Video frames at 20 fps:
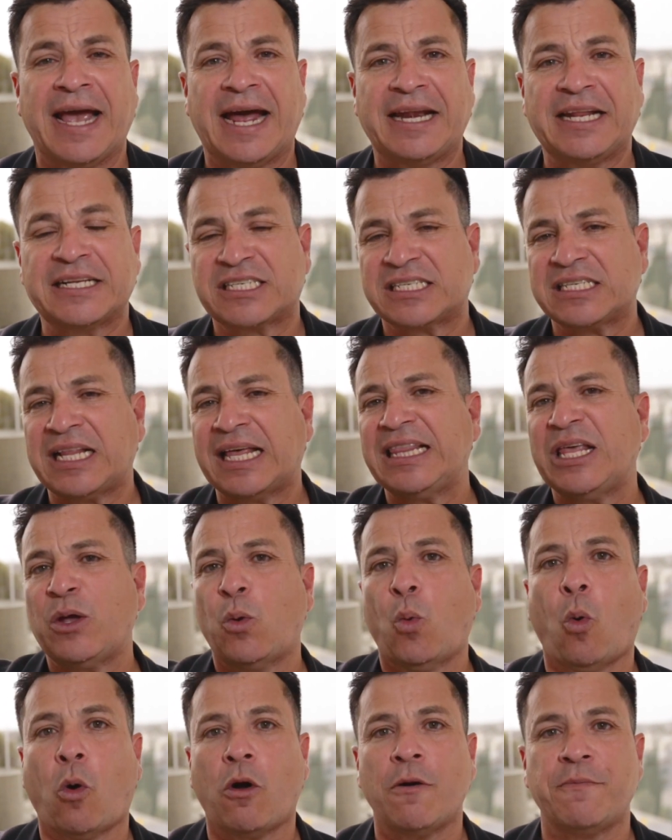And it's slightly
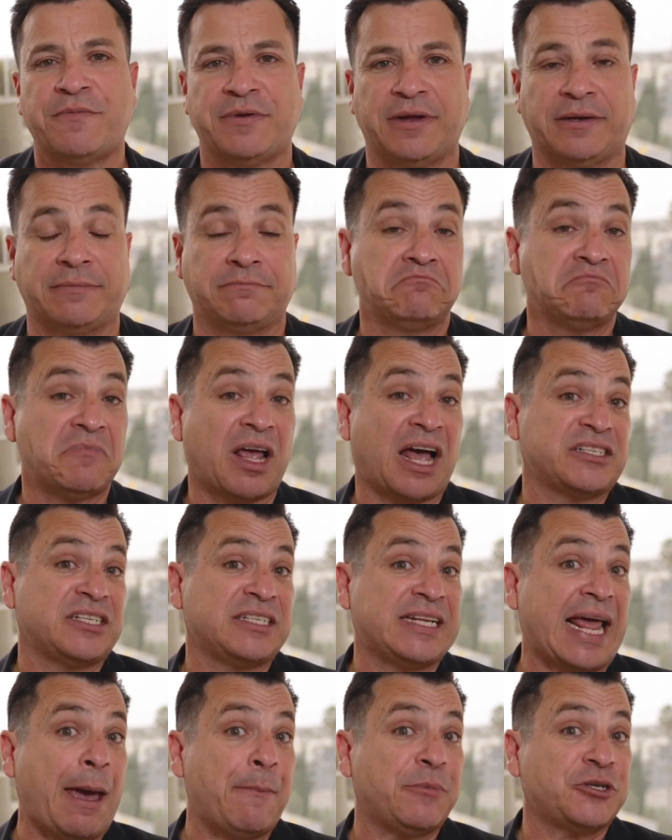warped it.
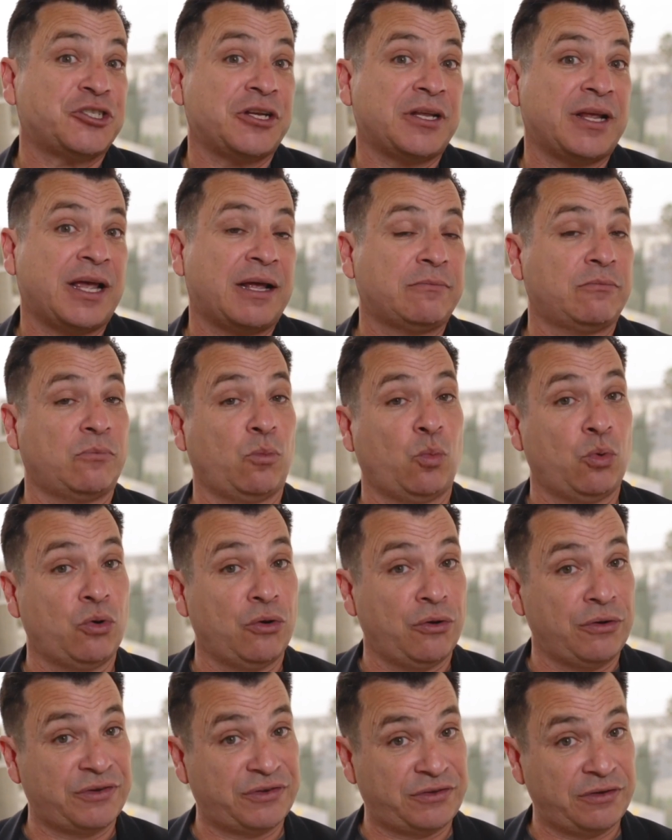Hasn't damaged it yet.
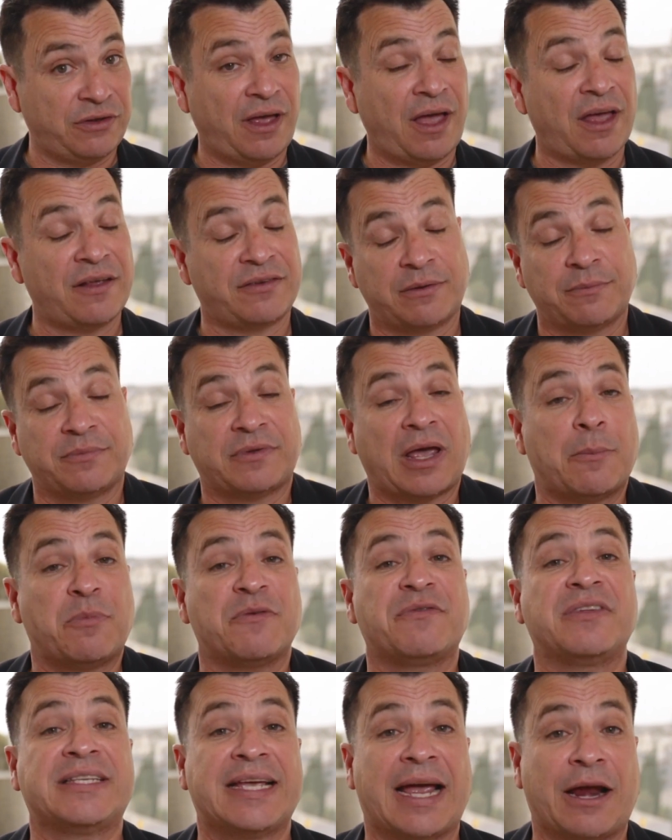Wood still has some type
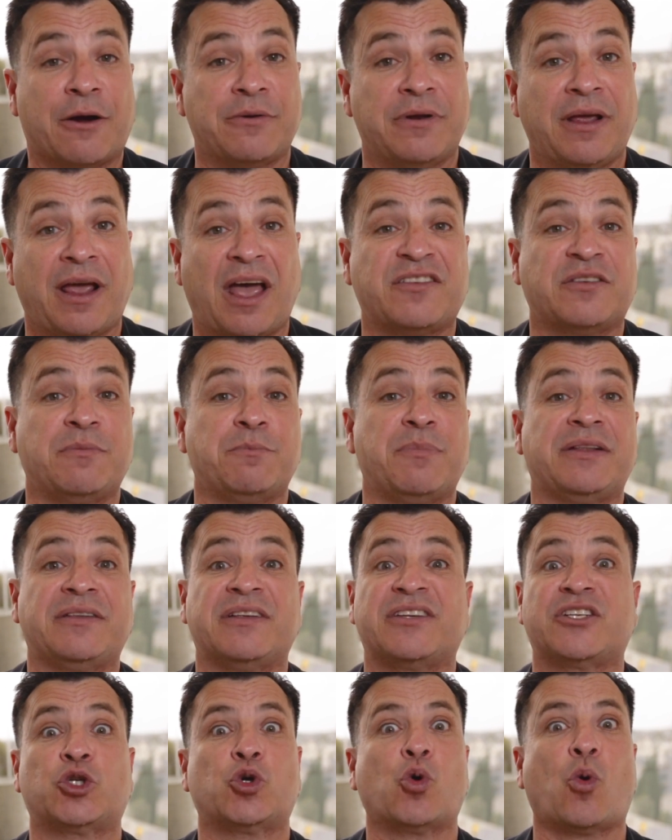of integrity. Hasn't been
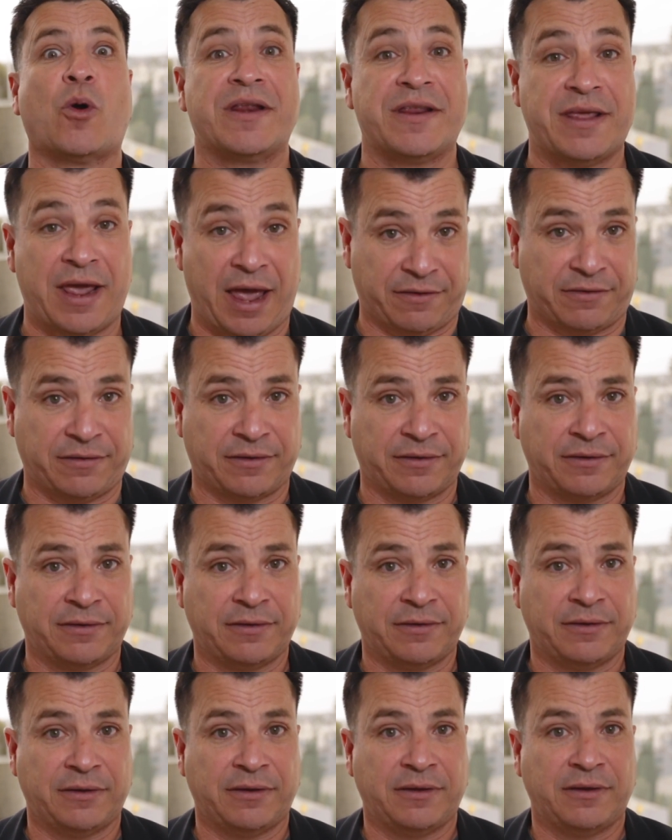destroyed yet.
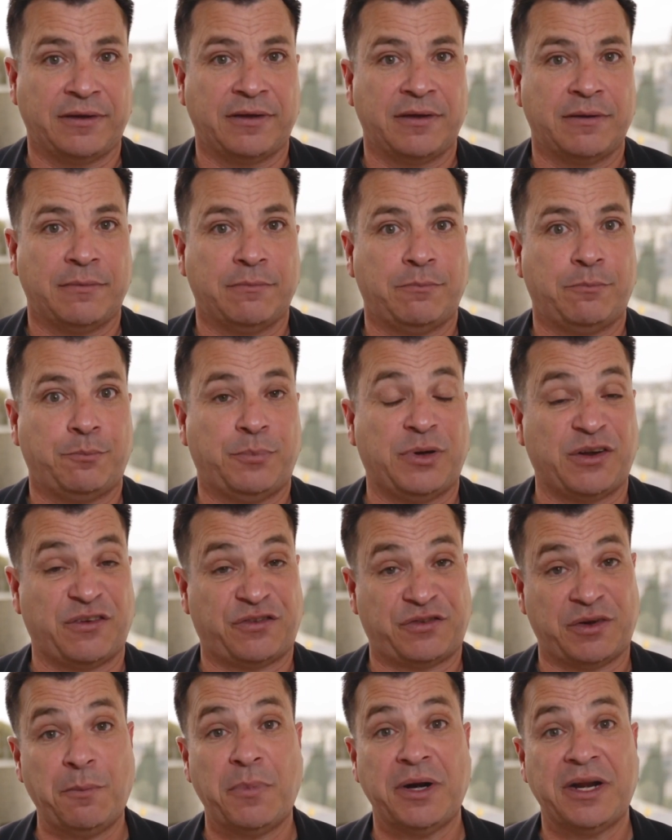But
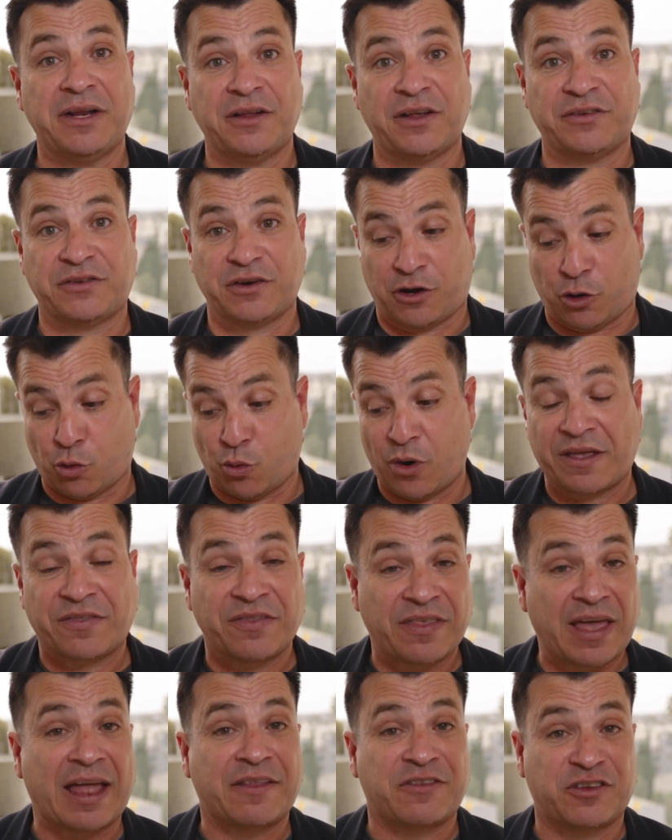if somebody doesn't
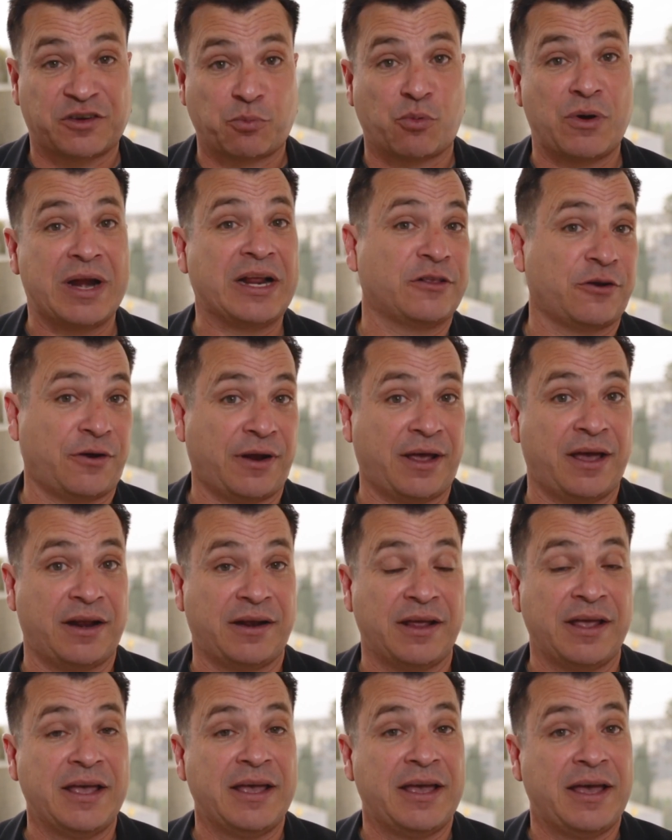correct that sprinkler
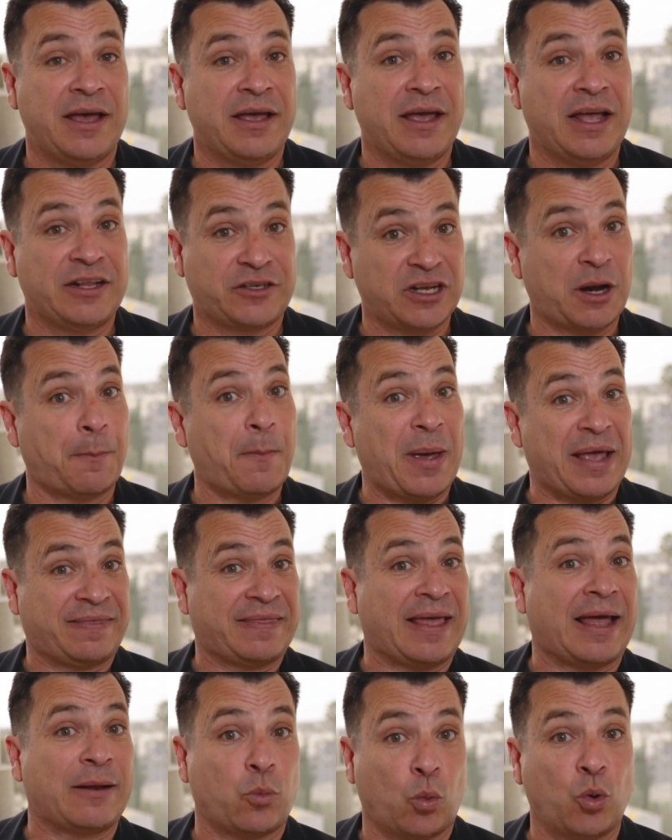head, it's going to
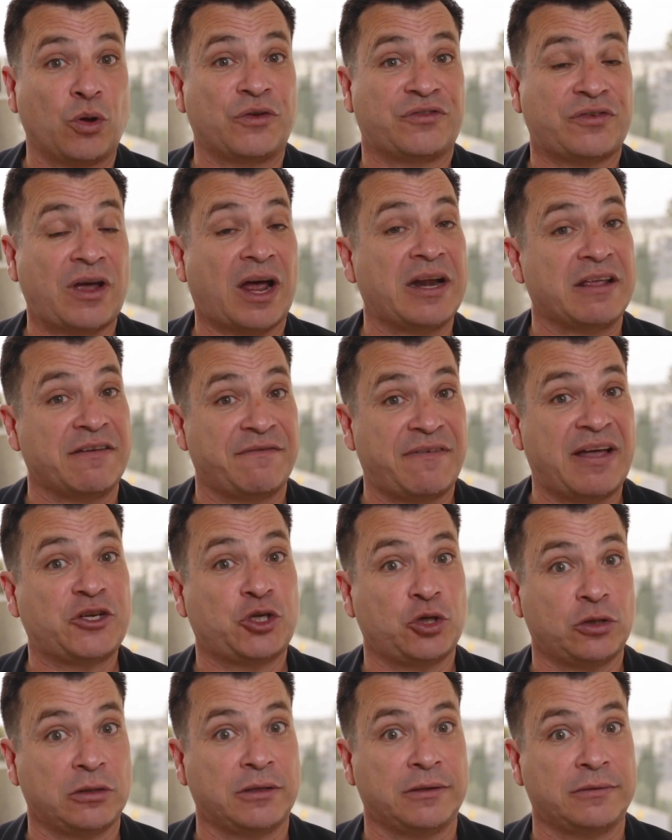make that wood siding
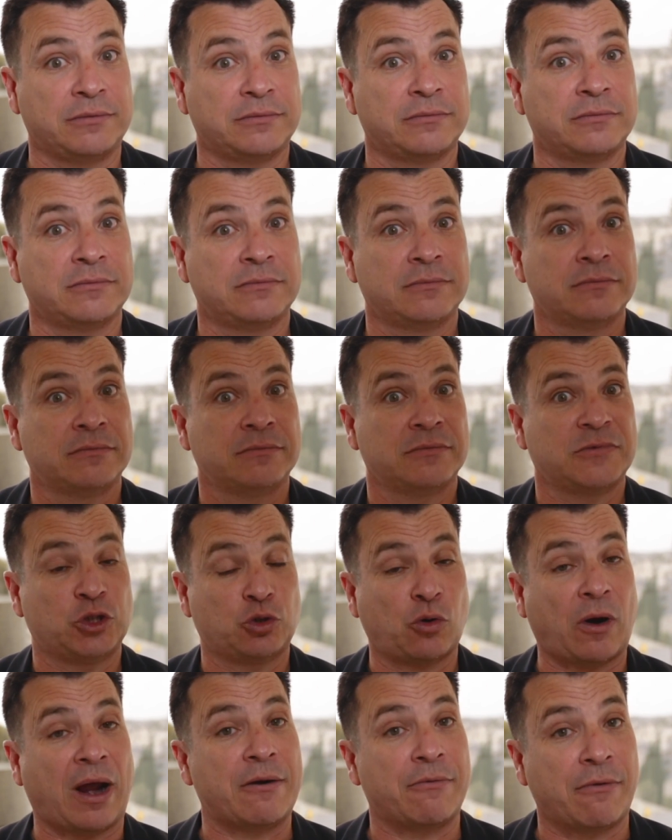eventually
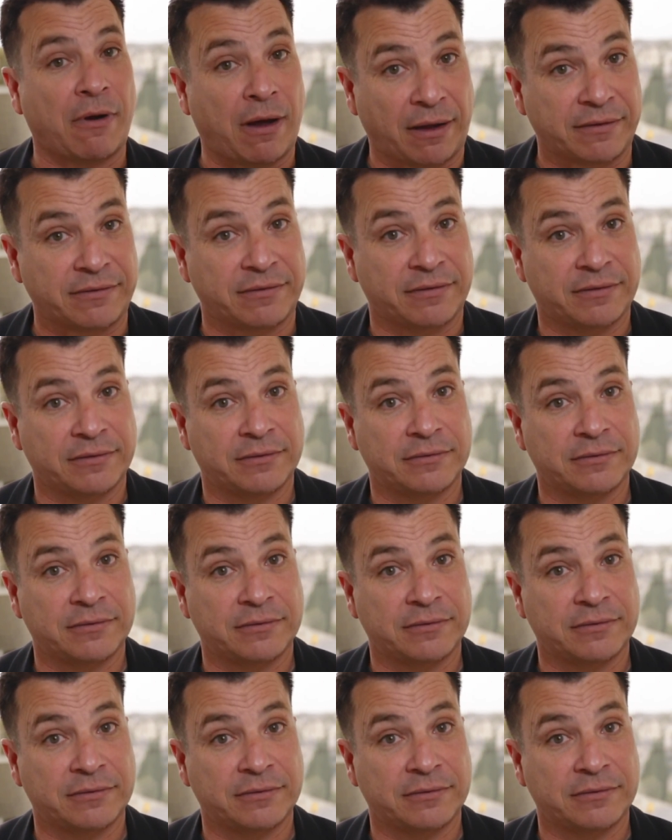dry rot.